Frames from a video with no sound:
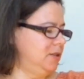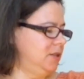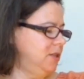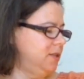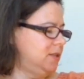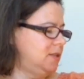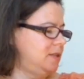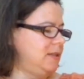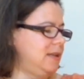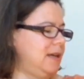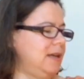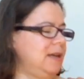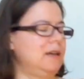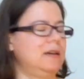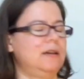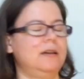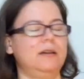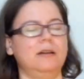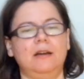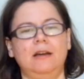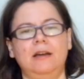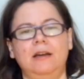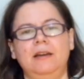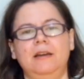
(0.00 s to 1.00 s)
just like
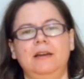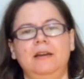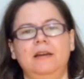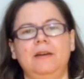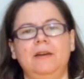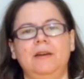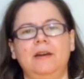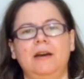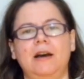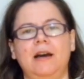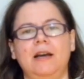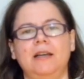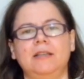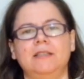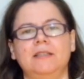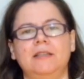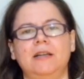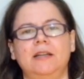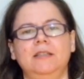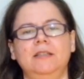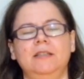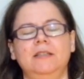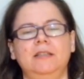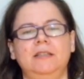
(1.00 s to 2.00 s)
I
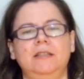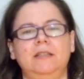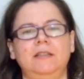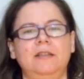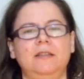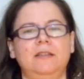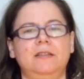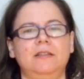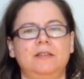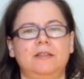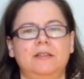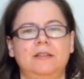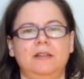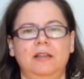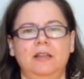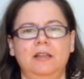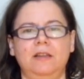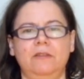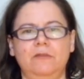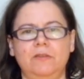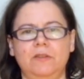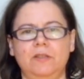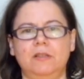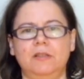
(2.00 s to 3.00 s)
started knitting the
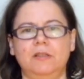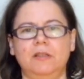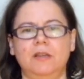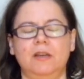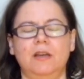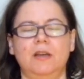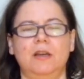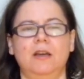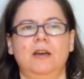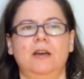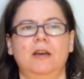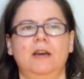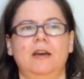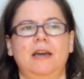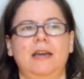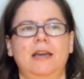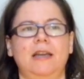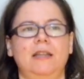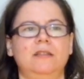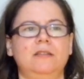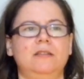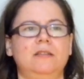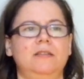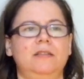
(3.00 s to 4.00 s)
sleeves
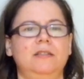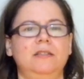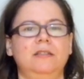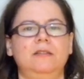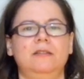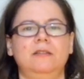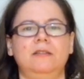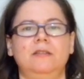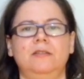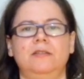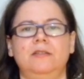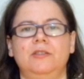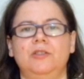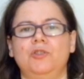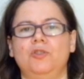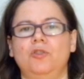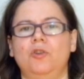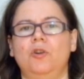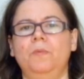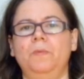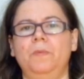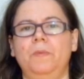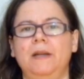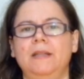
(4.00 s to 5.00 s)
and didn't
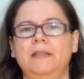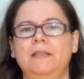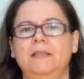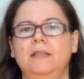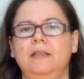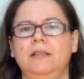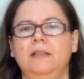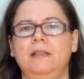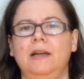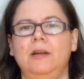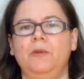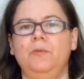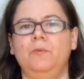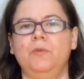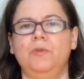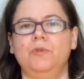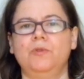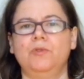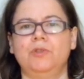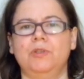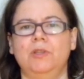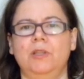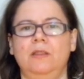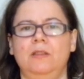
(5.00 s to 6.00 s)
stop until I
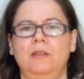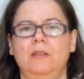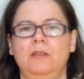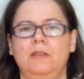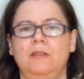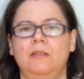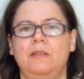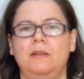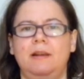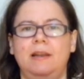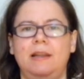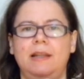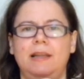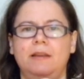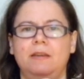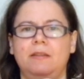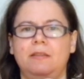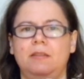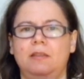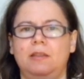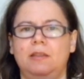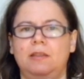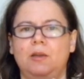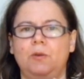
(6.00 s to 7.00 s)
was in the
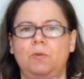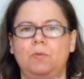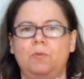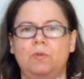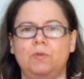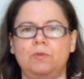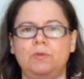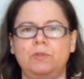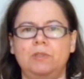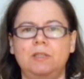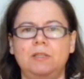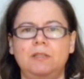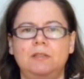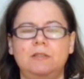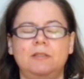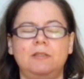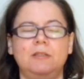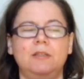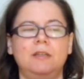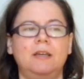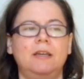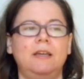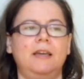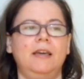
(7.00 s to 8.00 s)
length that I wanted.
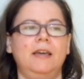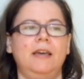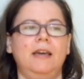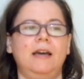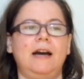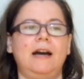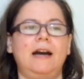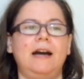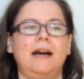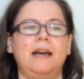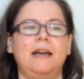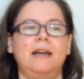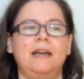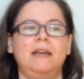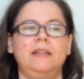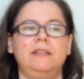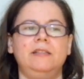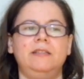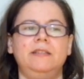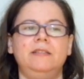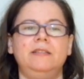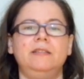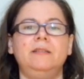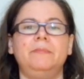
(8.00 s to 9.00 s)
I
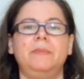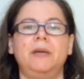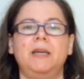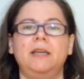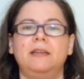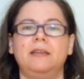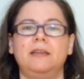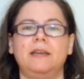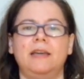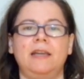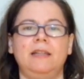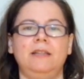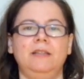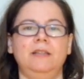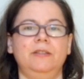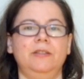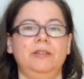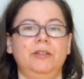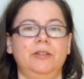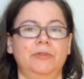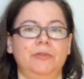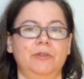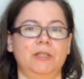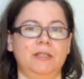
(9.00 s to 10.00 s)
didn't make any
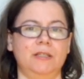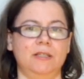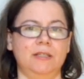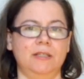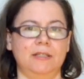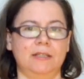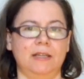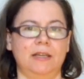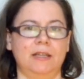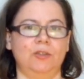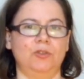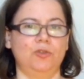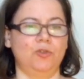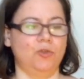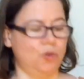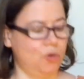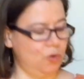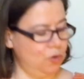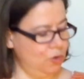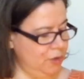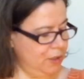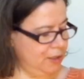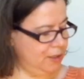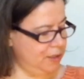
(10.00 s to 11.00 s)
decreases at
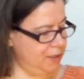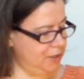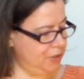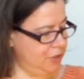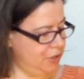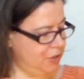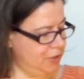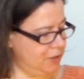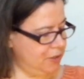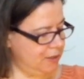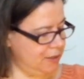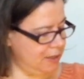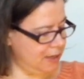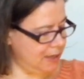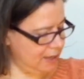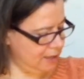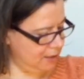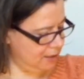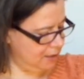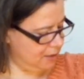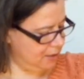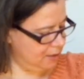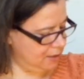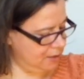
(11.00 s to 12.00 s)
all. It is just
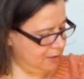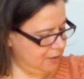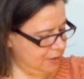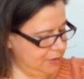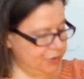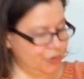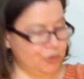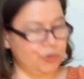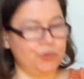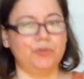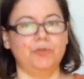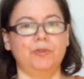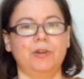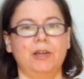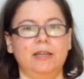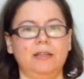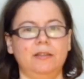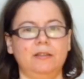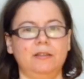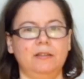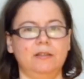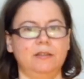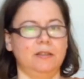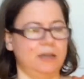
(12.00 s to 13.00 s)
like a
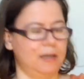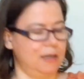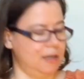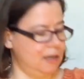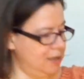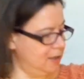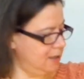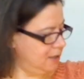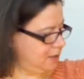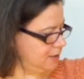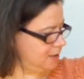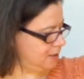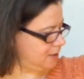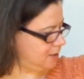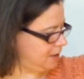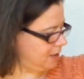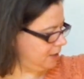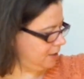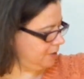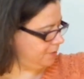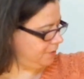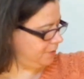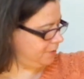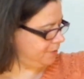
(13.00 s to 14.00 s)
straight
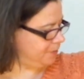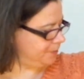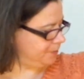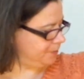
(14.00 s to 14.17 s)
sleeve.